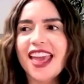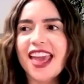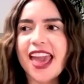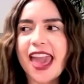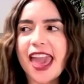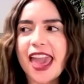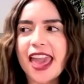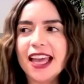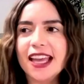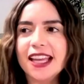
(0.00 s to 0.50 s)

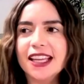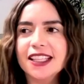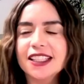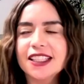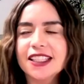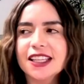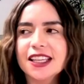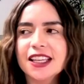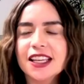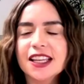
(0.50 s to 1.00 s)
And
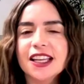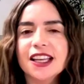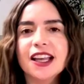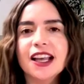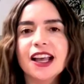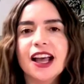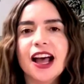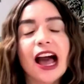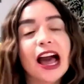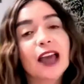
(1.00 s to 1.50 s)

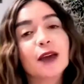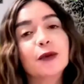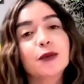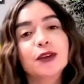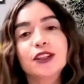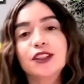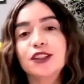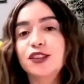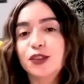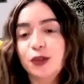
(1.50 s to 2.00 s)
I
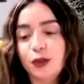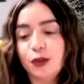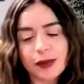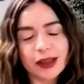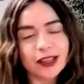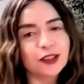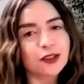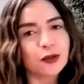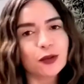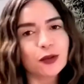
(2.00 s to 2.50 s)
was doing my
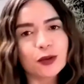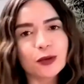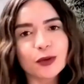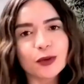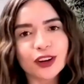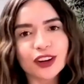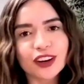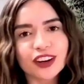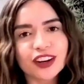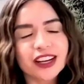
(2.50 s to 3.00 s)

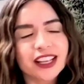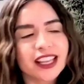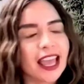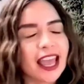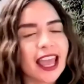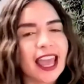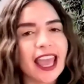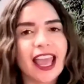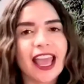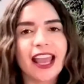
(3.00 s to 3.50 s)
schoolwork
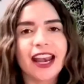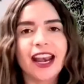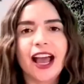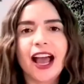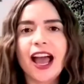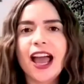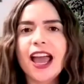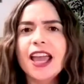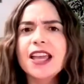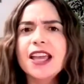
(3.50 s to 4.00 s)
and
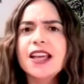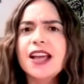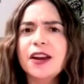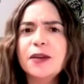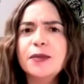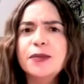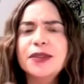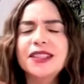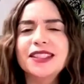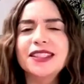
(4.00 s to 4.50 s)
I got
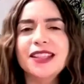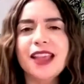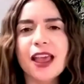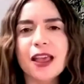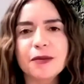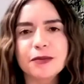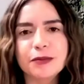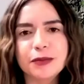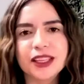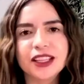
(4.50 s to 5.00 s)

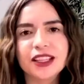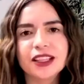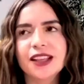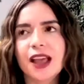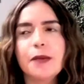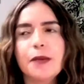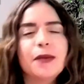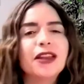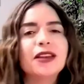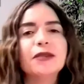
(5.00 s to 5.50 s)
upset because
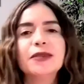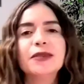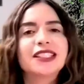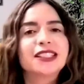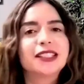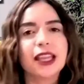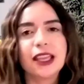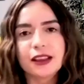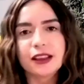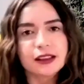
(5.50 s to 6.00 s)
I made a
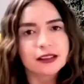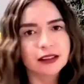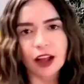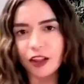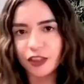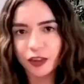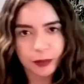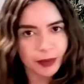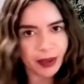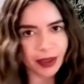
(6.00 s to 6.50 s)
mistake on
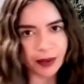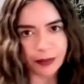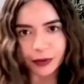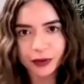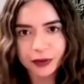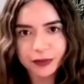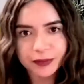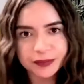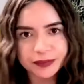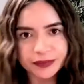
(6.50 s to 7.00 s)
the
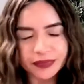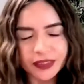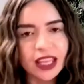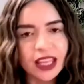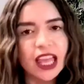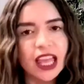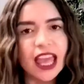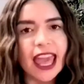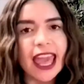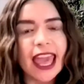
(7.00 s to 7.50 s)
paper
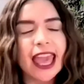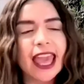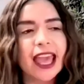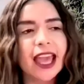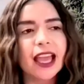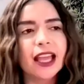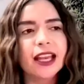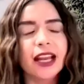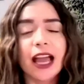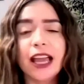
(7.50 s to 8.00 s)

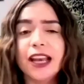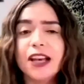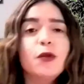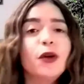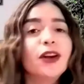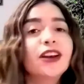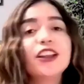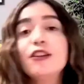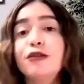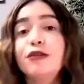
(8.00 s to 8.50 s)
and I didn't
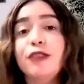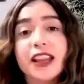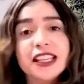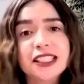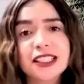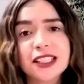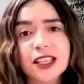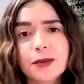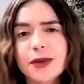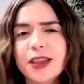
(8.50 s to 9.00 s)
want to
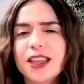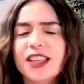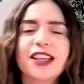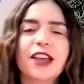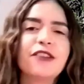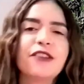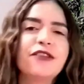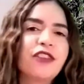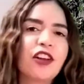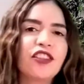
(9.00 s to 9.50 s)
erase it because
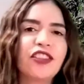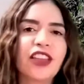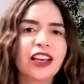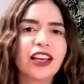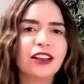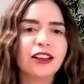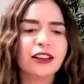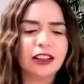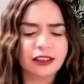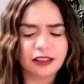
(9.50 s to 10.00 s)
I felt that
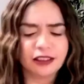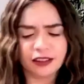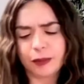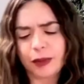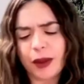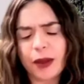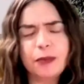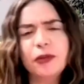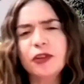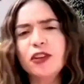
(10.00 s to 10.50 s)
it, the
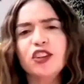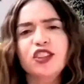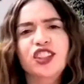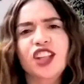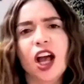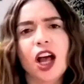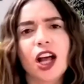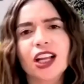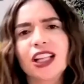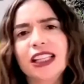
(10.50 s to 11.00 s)
paper looked
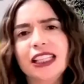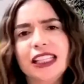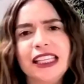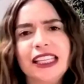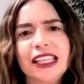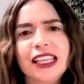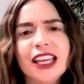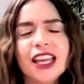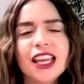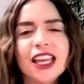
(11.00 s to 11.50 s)

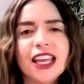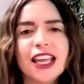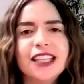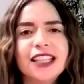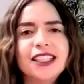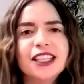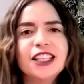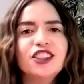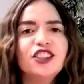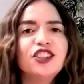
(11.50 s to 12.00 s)
ugly. It
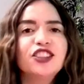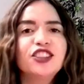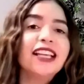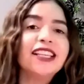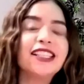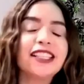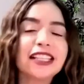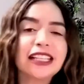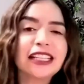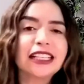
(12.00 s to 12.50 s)
didn't look
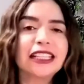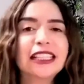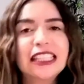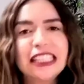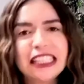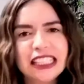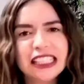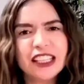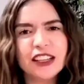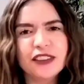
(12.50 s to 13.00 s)
nice and
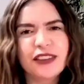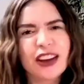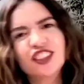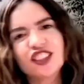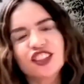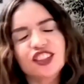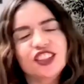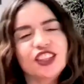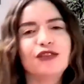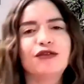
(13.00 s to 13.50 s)
clean if I
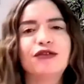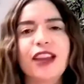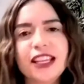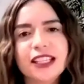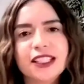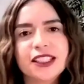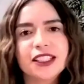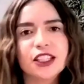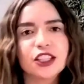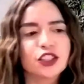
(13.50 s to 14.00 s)
just
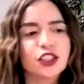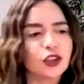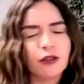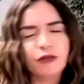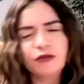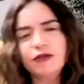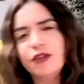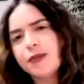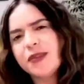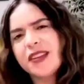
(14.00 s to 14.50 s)
erased it. So I
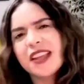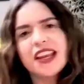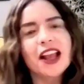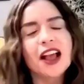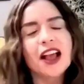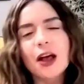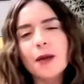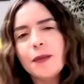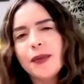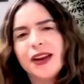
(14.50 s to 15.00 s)
ripped it
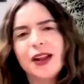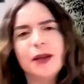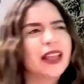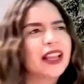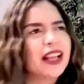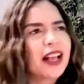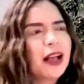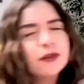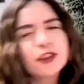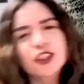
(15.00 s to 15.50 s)
up and I'm
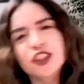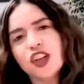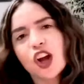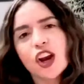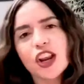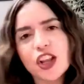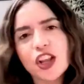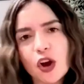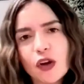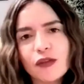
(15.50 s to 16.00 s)
like, I'm
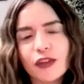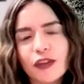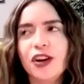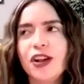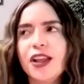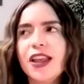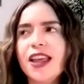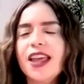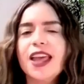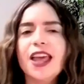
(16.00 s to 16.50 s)
starting over.
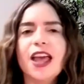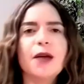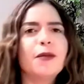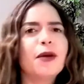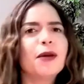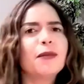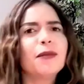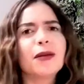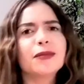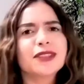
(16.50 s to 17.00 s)
And my
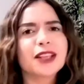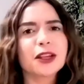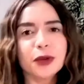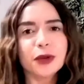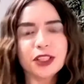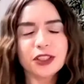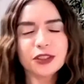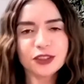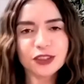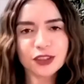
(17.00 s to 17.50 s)
mom's like, What are
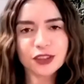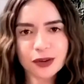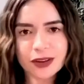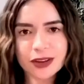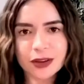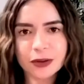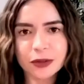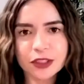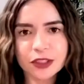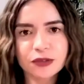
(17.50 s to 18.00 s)
you
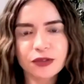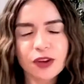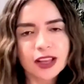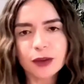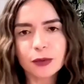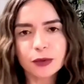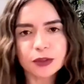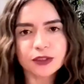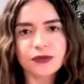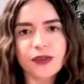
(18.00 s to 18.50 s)
doing? What's wrong? It
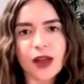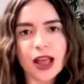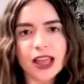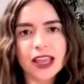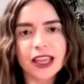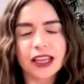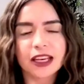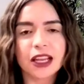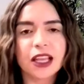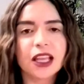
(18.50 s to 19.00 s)
was
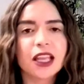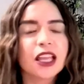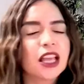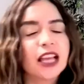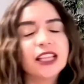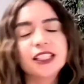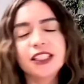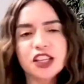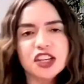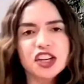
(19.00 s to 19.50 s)
fine. I
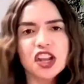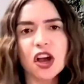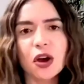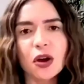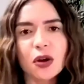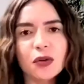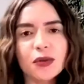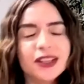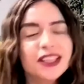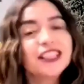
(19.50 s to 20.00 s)
said,
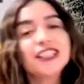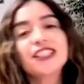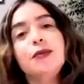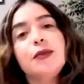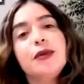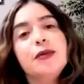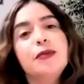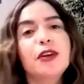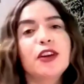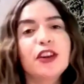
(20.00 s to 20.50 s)
No, it needs to
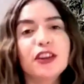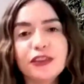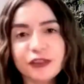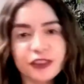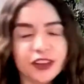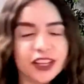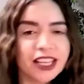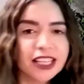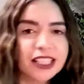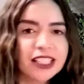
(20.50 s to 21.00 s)
be
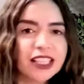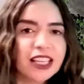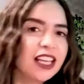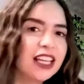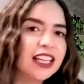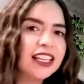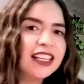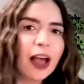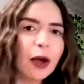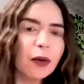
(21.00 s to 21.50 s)
perfect.
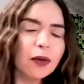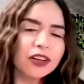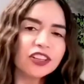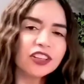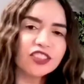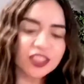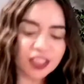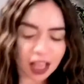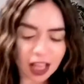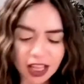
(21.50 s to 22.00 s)
Now it
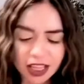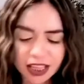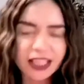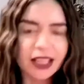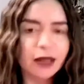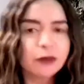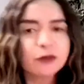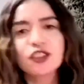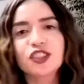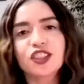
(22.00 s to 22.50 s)
looks ugly.
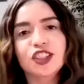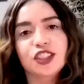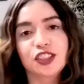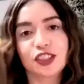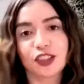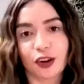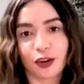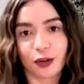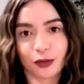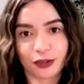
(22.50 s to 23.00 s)
I'm just going to
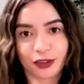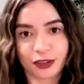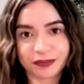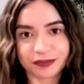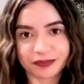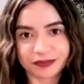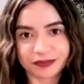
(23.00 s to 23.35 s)
start over.